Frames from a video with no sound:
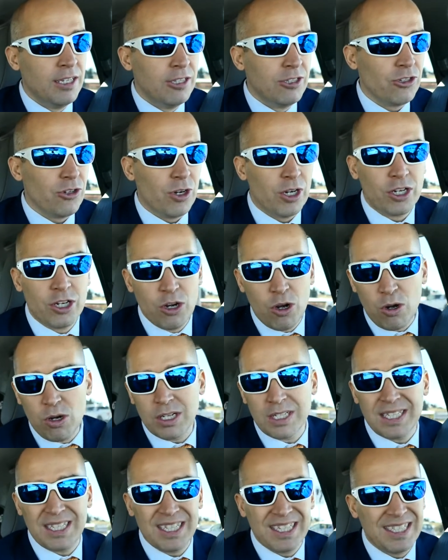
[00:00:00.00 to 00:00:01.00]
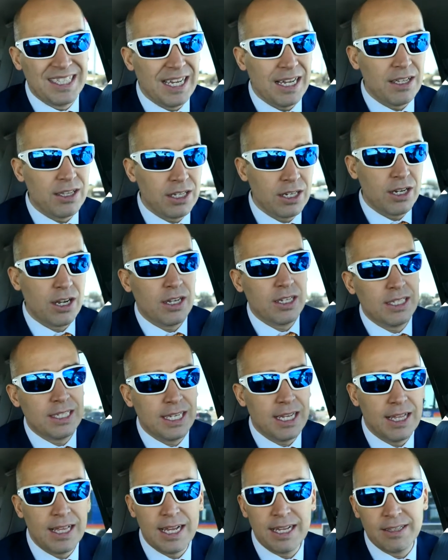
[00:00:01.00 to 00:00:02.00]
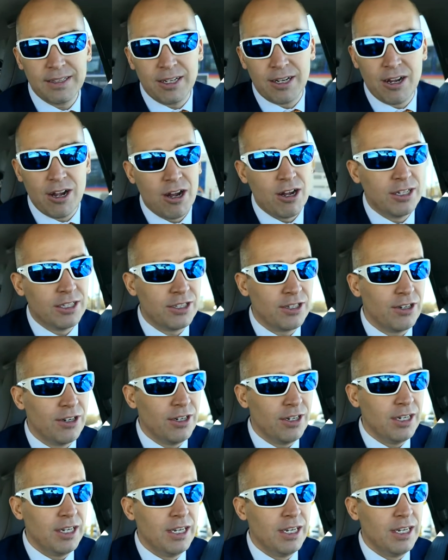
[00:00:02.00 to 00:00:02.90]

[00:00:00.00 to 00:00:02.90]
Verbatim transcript: So our goal is to sell out the concert.